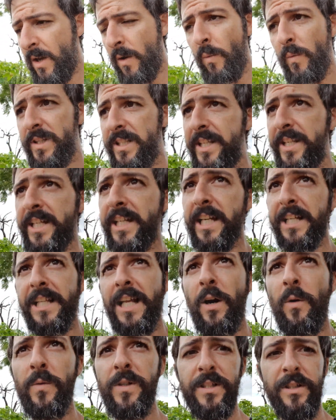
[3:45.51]
We didn't get
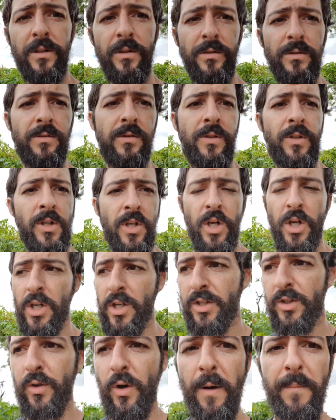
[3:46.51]
that window,
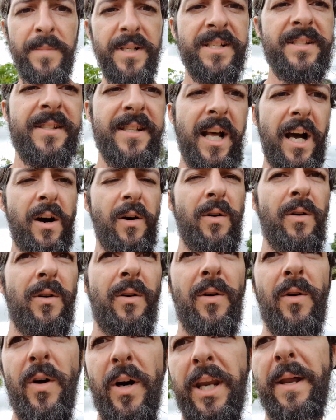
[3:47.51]
so I missed out
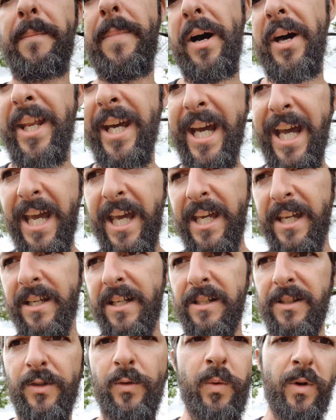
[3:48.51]
on about an
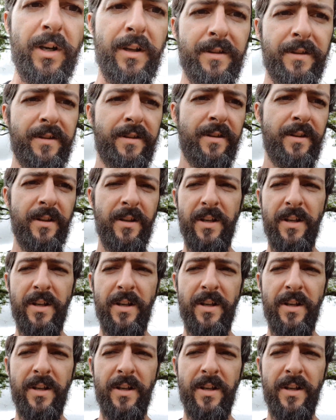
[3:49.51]
acre's worth